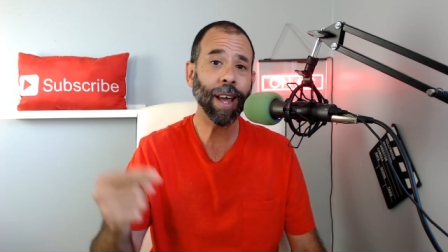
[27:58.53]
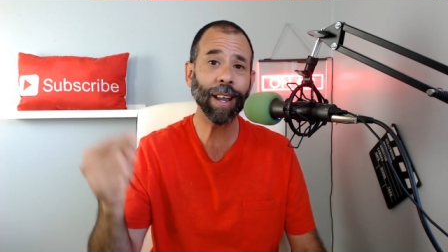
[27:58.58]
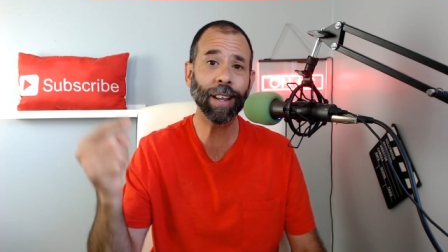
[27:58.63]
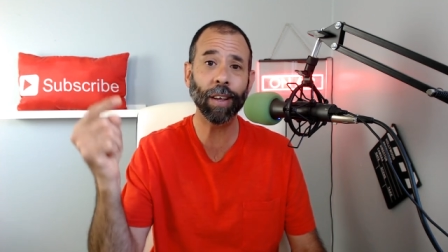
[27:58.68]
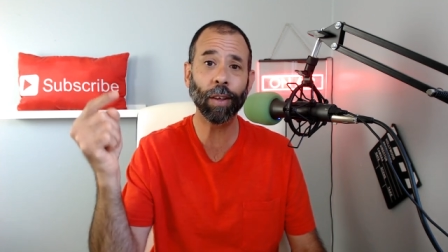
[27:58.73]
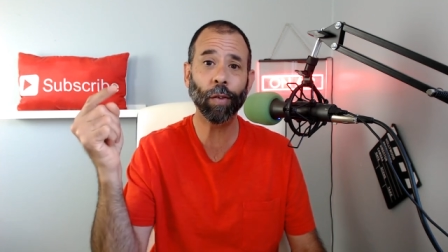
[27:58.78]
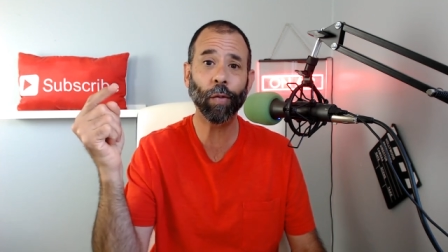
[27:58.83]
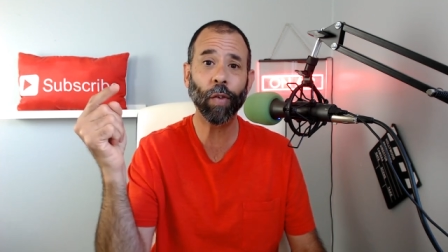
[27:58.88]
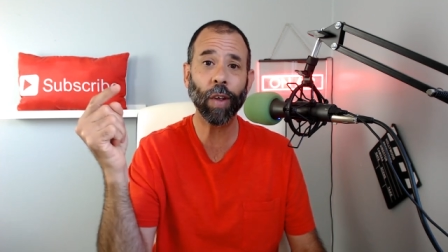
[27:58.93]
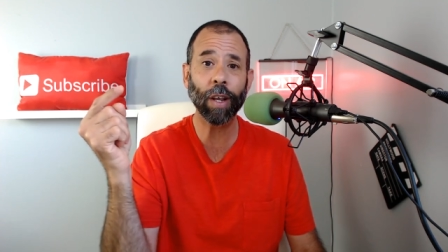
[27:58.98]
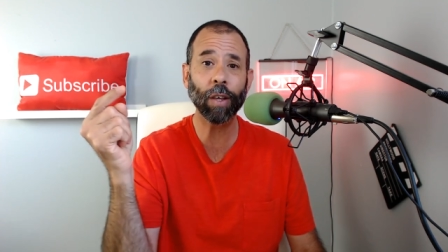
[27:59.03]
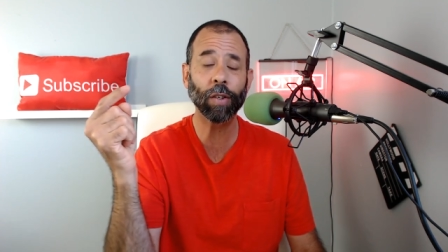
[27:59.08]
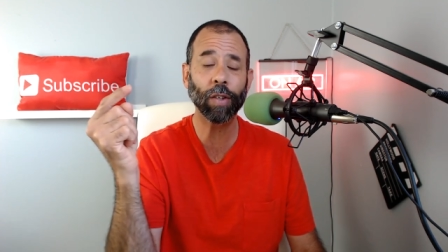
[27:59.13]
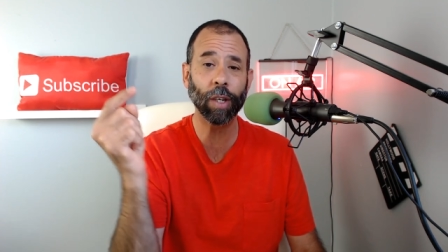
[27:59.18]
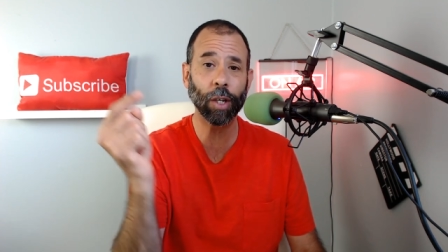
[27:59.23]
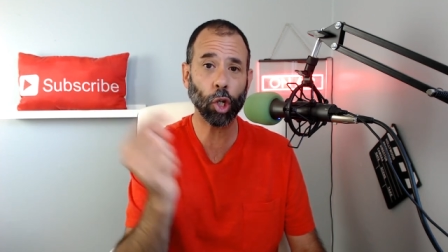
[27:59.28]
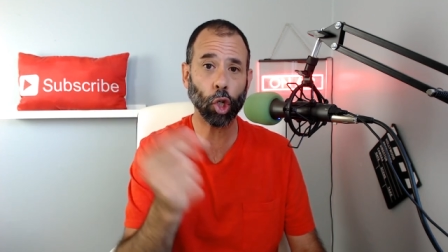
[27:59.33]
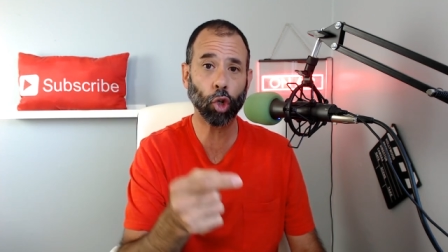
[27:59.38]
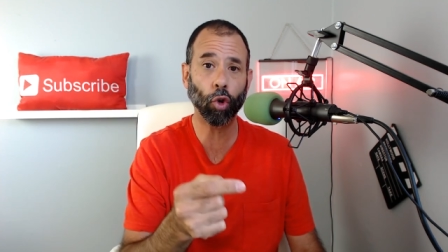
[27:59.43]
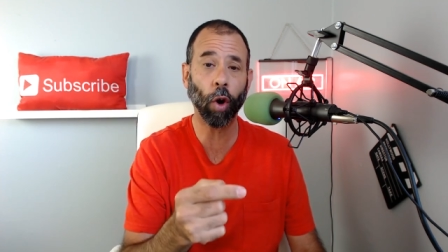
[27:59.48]
he does
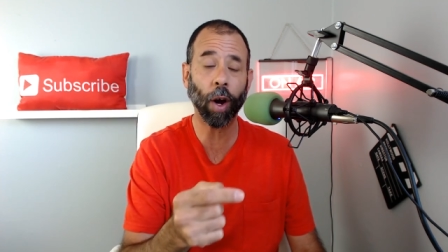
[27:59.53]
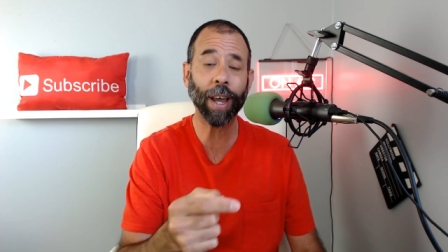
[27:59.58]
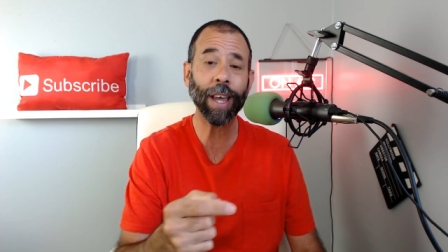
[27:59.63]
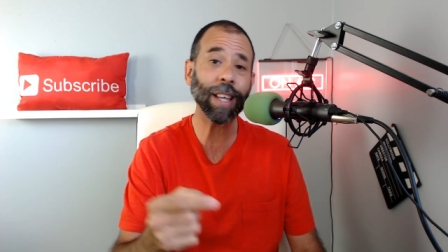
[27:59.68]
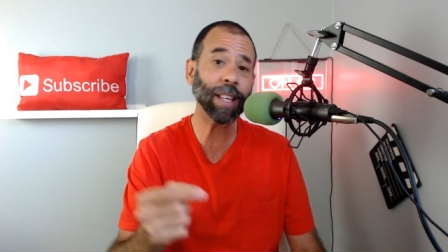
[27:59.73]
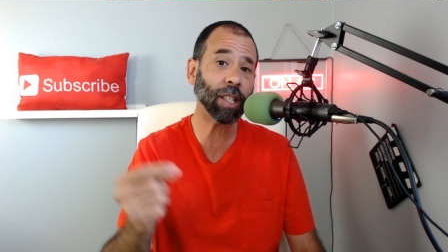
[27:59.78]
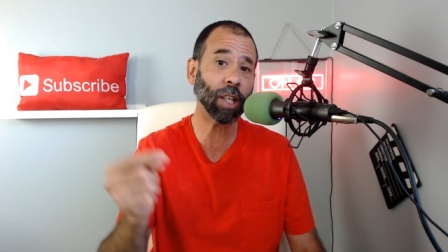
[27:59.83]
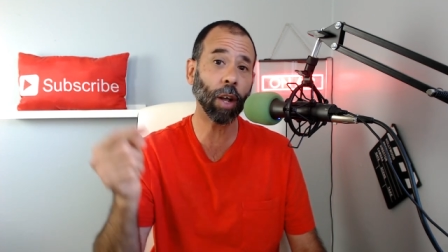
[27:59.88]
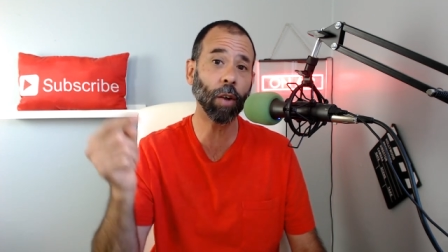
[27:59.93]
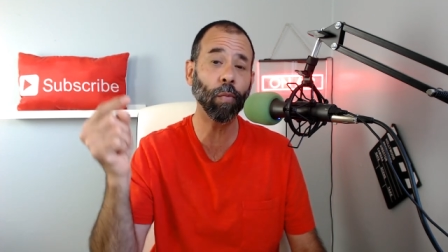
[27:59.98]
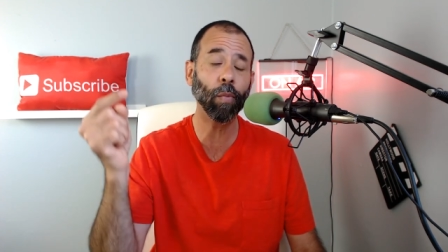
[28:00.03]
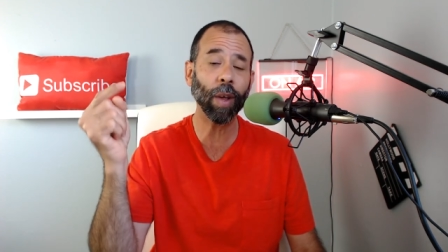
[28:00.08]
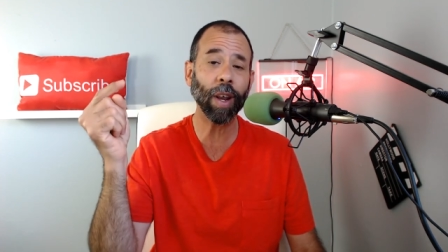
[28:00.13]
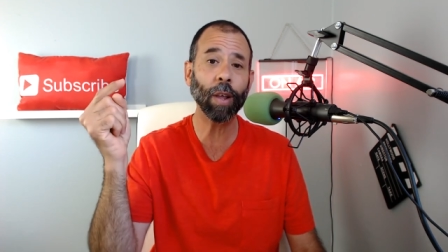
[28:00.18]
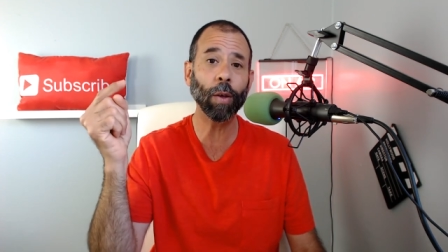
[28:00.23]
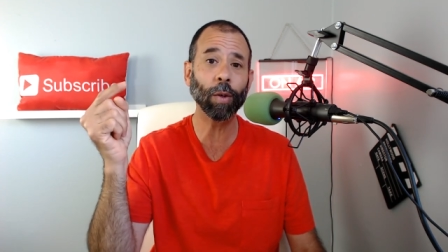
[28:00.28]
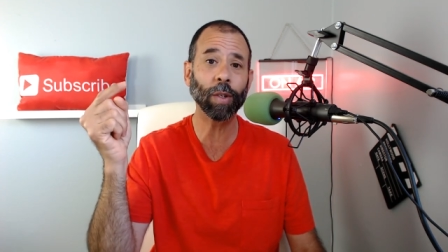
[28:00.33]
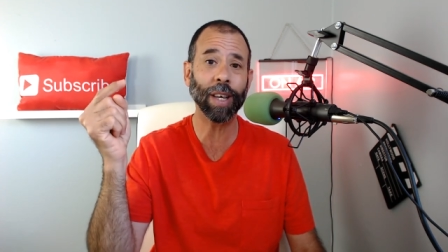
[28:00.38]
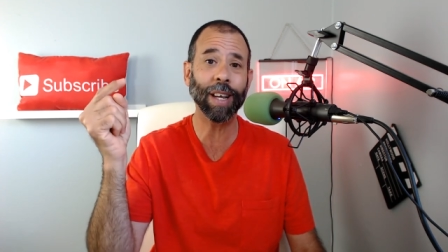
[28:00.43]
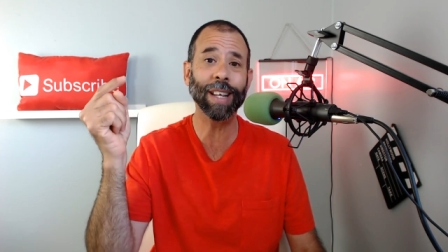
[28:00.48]
videos in his truck he's done
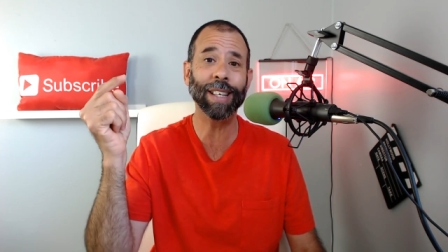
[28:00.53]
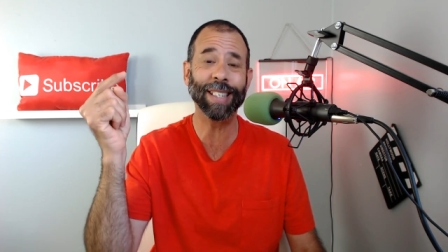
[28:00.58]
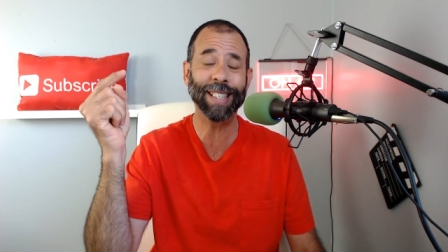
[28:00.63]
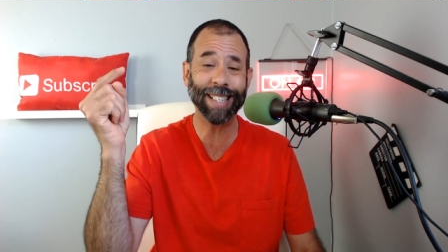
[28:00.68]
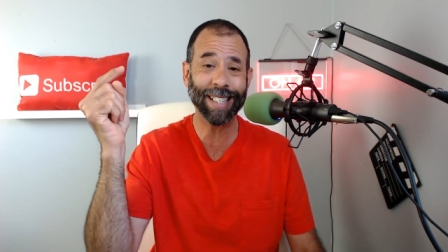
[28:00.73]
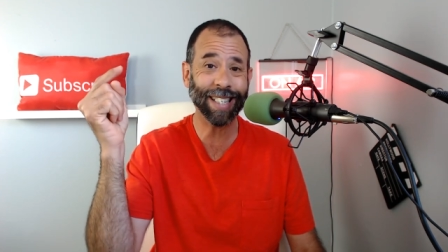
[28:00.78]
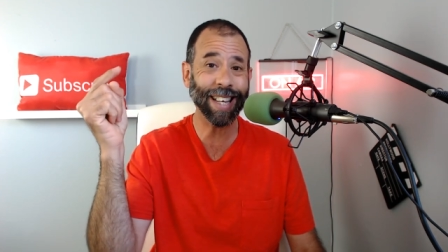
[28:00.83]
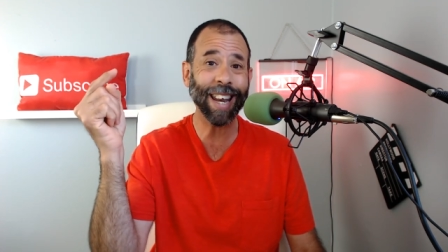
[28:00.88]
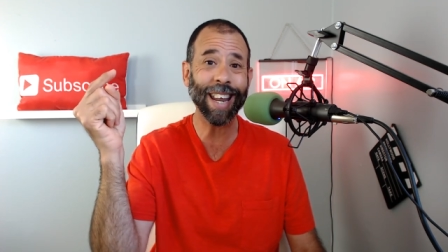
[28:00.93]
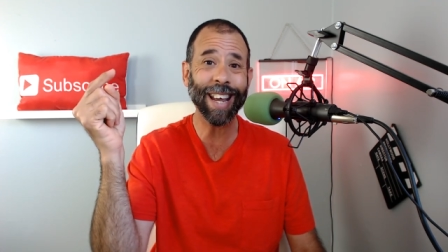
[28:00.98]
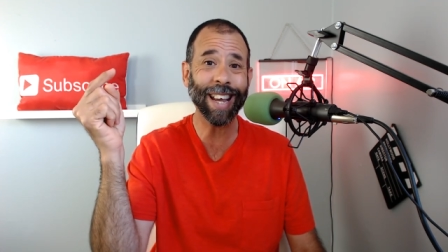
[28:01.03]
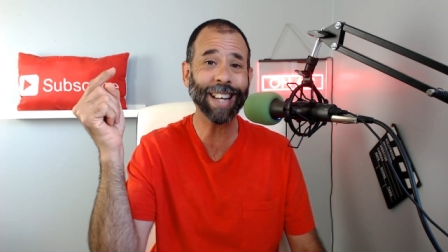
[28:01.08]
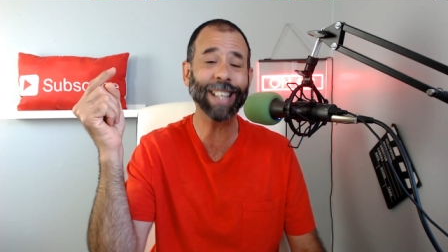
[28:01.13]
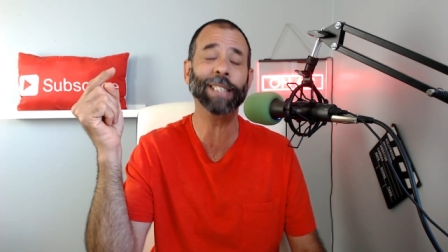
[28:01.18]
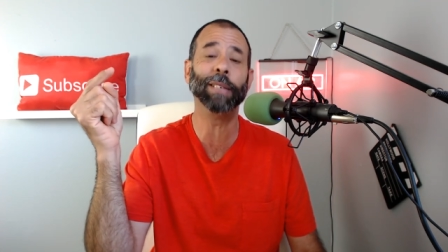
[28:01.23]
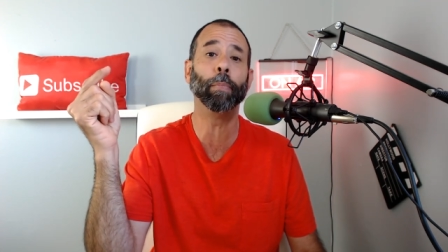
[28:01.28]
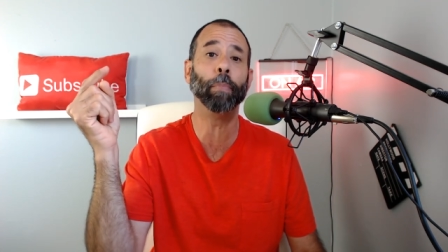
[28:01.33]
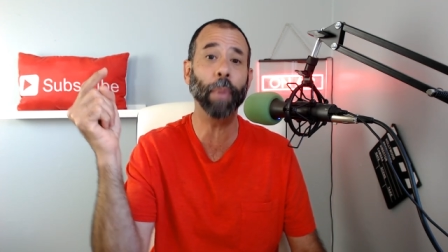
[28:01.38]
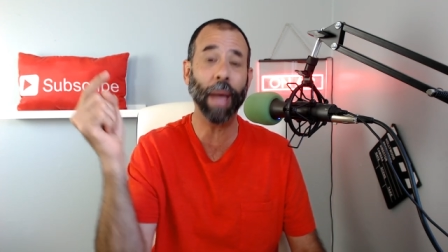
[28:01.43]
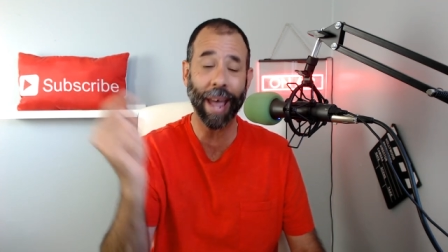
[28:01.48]
videos in his sitting in
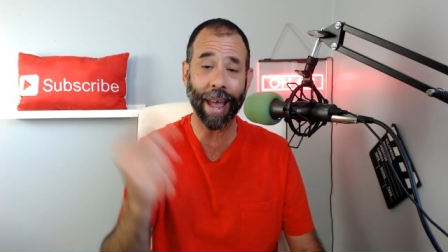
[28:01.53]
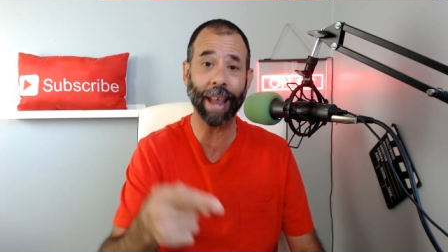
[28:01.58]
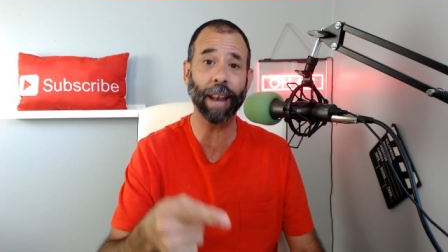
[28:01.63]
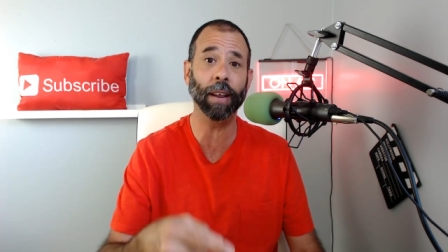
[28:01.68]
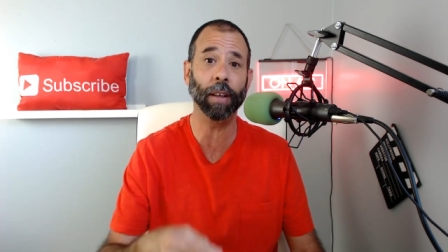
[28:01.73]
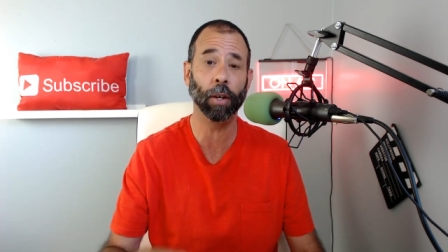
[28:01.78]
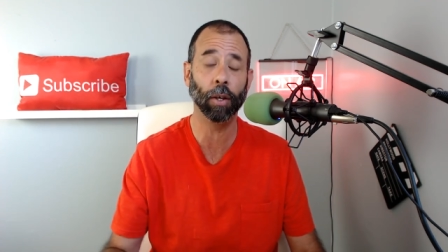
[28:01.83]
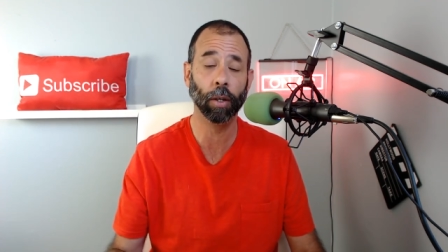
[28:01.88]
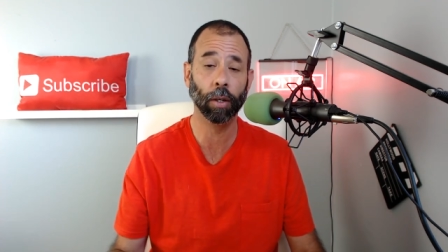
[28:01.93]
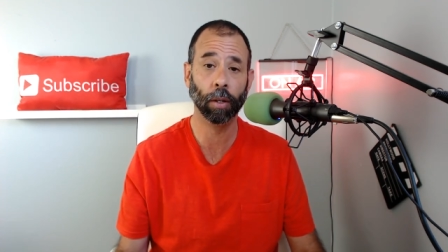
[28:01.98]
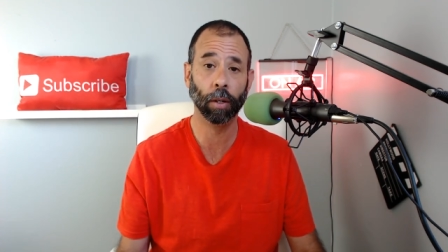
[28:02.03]
his bed